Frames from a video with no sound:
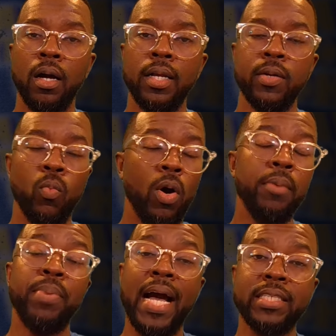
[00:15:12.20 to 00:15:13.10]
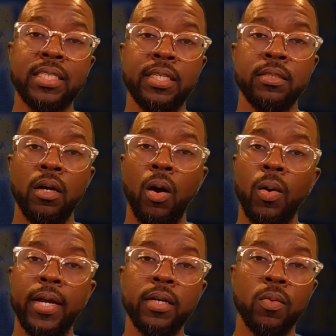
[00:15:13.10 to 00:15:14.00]
in one basket on
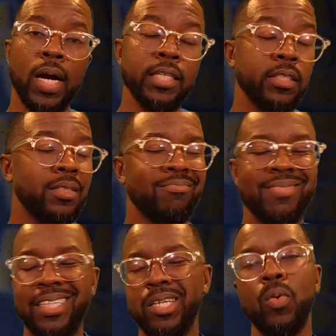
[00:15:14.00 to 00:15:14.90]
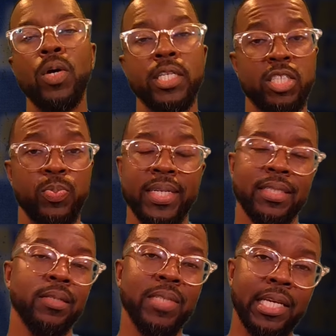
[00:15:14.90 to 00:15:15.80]
Aaron Rodgers, and no one
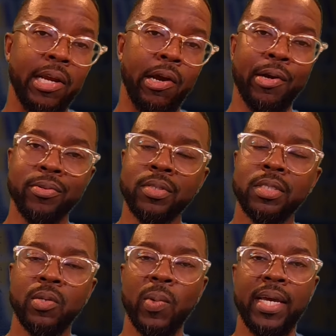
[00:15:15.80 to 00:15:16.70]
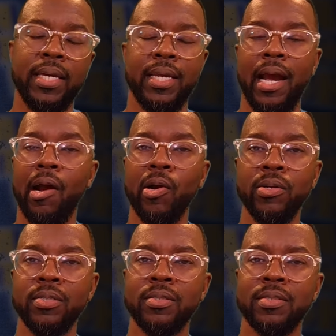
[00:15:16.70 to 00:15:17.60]
expected him to get hurt the way he got
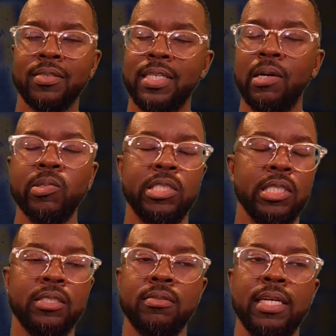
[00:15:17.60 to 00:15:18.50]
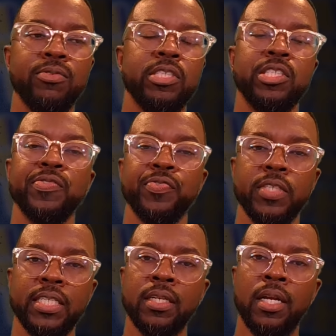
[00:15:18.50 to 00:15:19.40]
hurt. That was just a
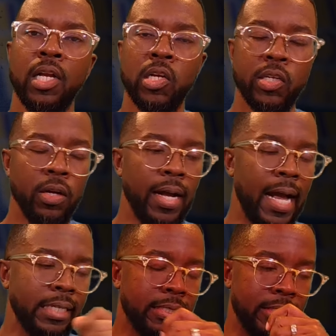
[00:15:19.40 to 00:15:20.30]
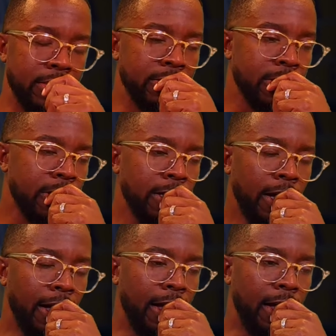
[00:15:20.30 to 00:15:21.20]
freak, accident
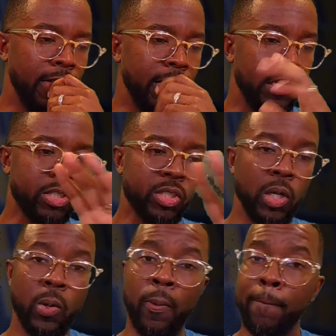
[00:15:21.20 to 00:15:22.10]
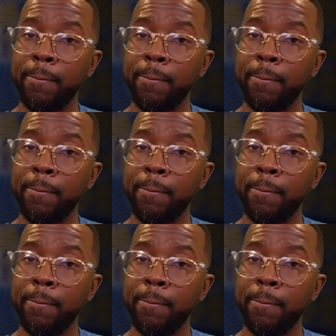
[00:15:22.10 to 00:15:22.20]
there. So